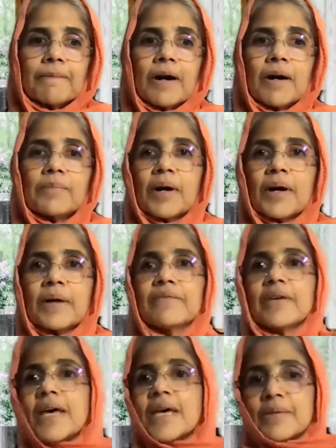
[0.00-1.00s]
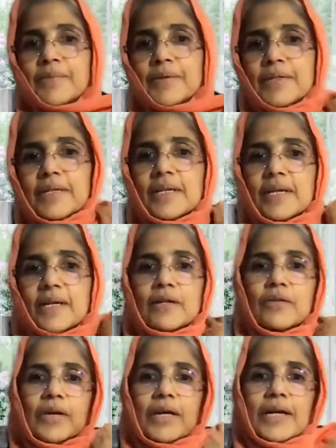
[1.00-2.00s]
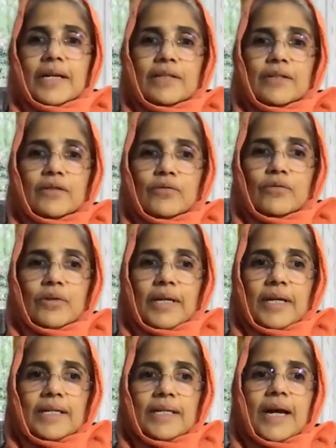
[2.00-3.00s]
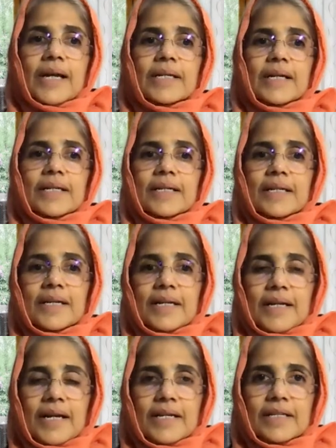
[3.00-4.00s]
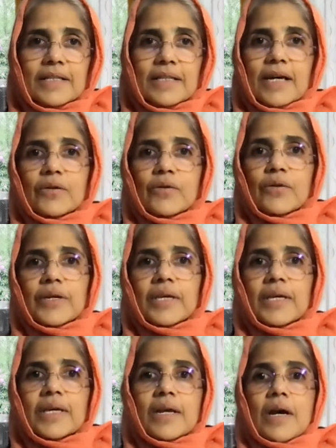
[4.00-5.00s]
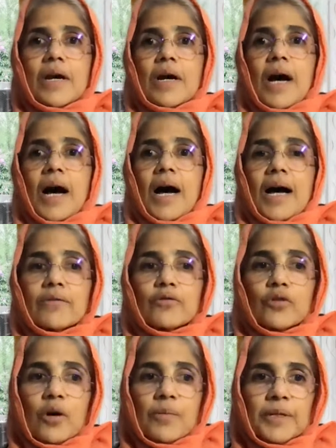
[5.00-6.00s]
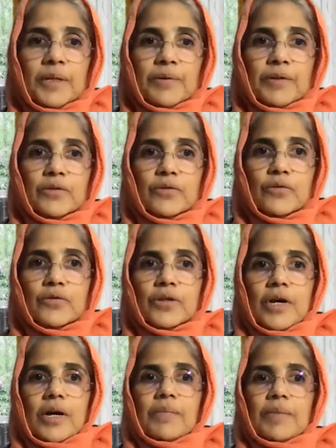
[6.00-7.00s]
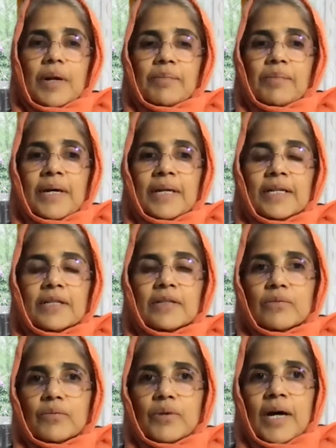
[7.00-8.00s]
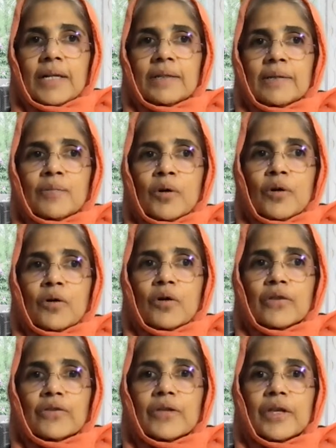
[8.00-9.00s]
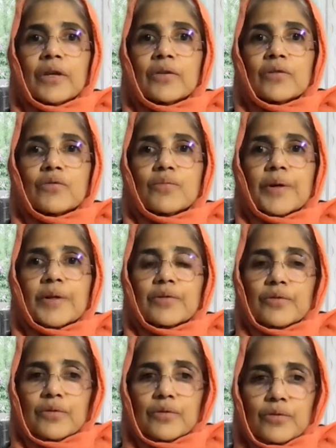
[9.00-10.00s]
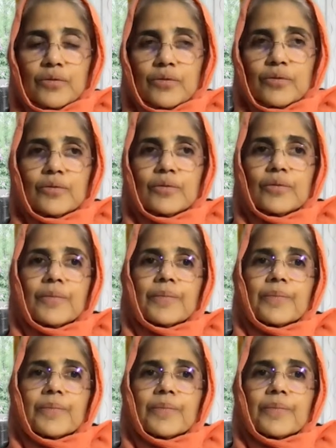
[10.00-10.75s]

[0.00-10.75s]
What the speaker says: I'm very busy looking at this, looking at that, getting here, getting there, going here. I have so many pursuits. Brahman is one more thing to pursue.